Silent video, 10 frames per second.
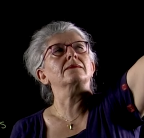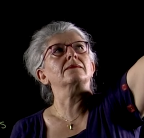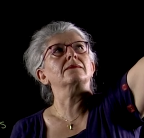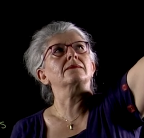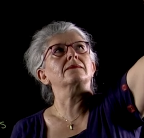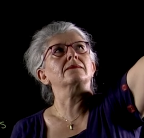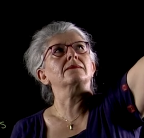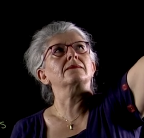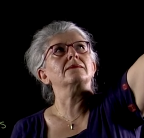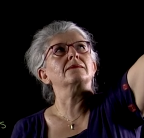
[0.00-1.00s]

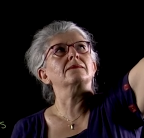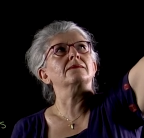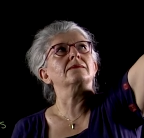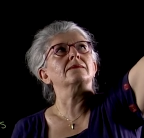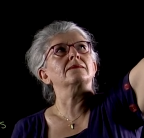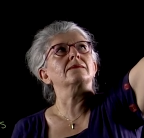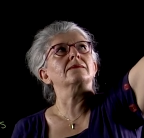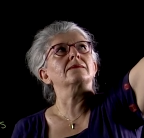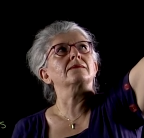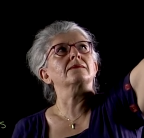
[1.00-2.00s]

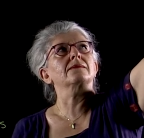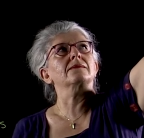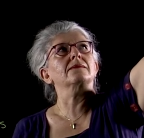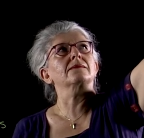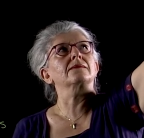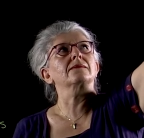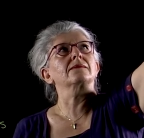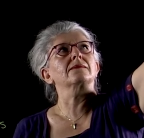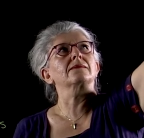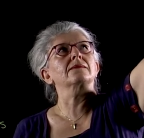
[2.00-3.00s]

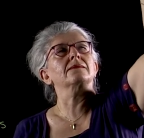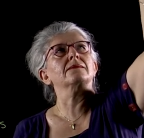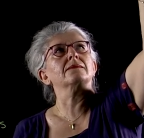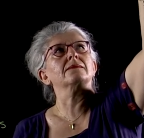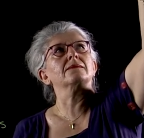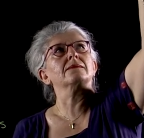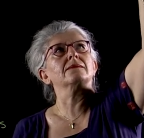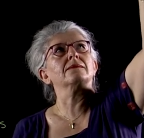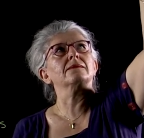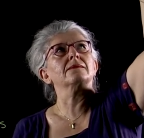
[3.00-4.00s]

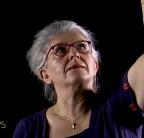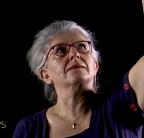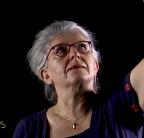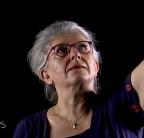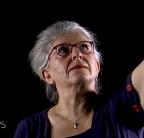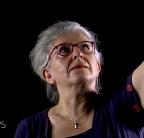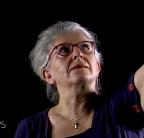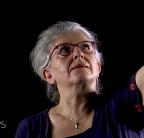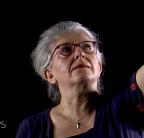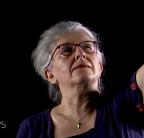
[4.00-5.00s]

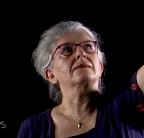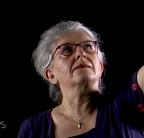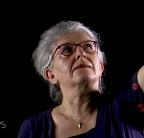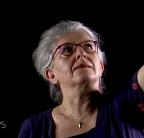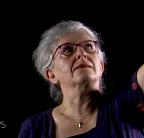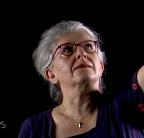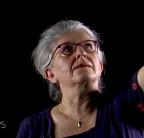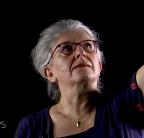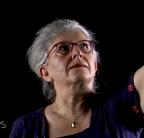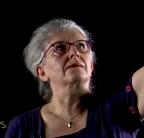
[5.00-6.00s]

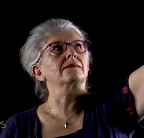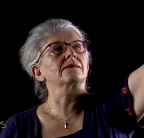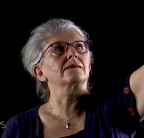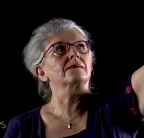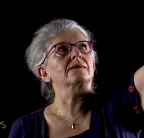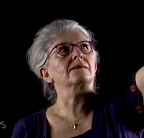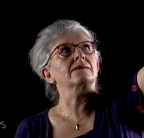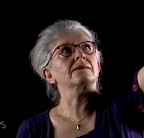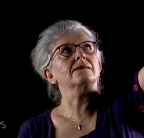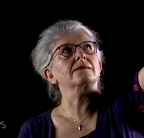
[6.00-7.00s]

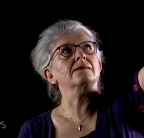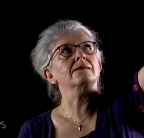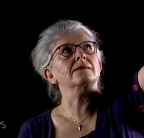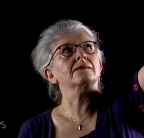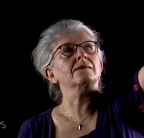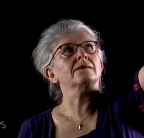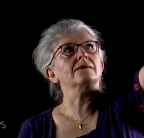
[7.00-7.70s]
(no one is talking)